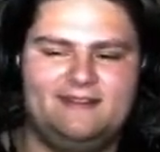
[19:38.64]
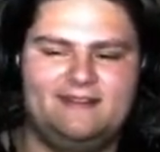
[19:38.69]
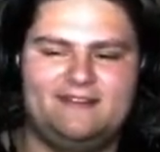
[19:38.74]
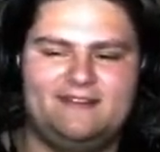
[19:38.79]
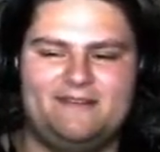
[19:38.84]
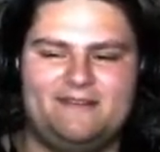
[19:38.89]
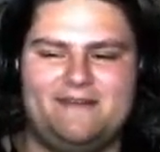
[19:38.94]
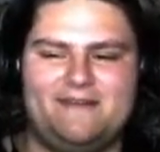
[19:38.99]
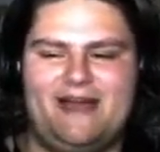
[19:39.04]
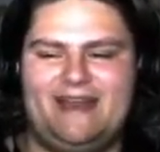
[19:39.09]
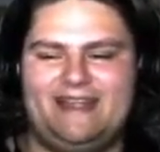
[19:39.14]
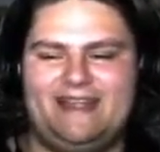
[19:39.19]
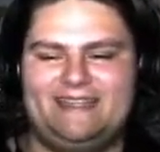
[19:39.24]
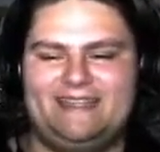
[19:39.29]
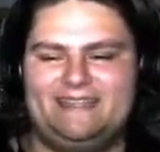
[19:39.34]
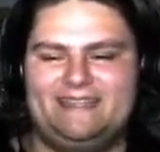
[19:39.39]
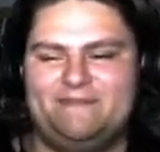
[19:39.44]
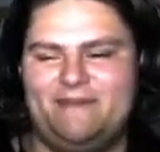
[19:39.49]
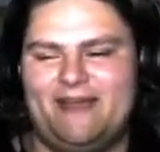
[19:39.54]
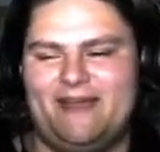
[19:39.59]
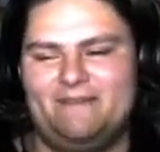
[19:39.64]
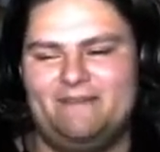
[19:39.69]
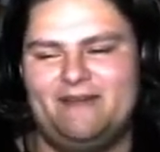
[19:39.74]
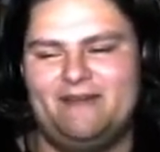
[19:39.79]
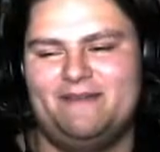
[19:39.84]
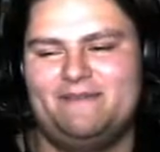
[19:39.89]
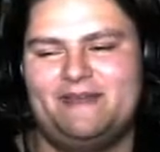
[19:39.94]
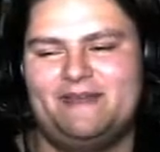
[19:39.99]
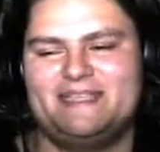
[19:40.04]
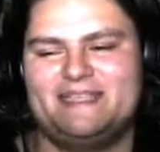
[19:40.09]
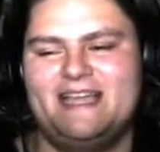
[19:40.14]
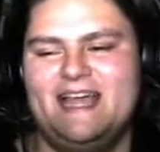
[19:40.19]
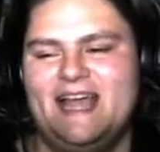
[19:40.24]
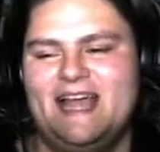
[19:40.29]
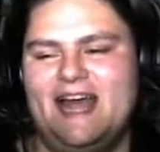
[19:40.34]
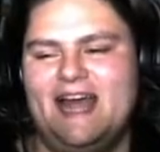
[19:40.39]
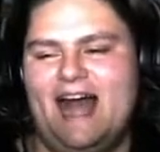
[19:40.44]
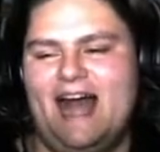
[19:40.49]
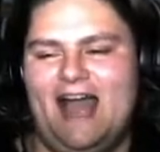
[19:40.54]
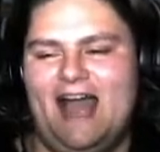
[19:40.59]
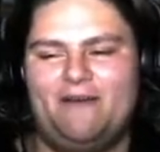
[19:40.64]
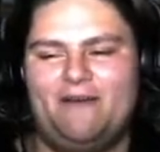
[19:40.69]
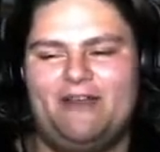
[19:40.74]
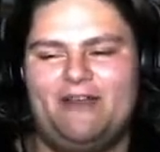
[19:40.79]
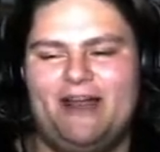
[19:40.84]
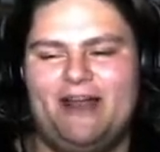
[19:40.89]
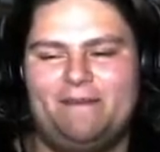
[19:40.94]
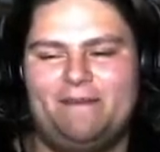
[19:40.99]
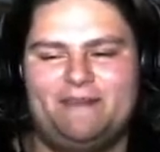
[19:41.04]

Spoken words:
Chromatic gets banned by Misk. I would not